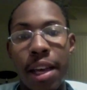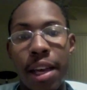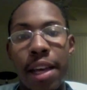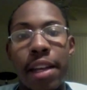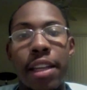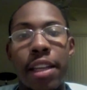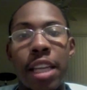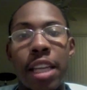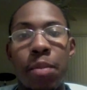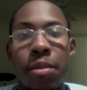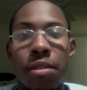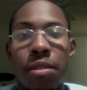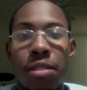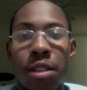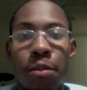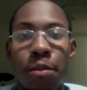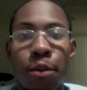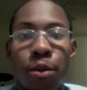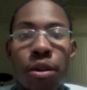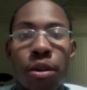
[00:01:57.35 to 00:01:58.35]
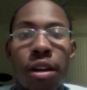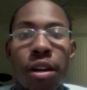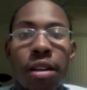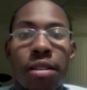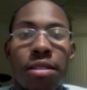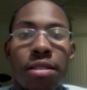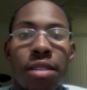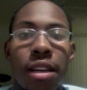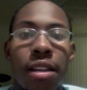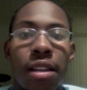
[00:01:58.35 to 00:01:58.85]
And to keep it simple, we're going
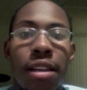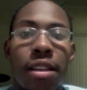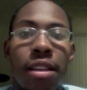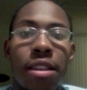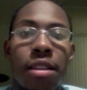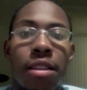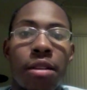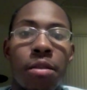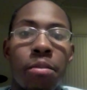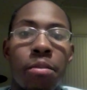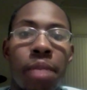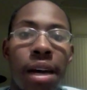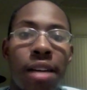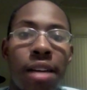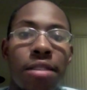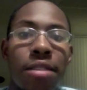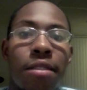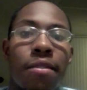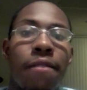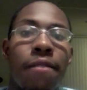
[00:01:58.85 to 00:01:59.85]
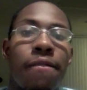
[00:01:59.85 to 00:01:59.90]
to say that the mass of the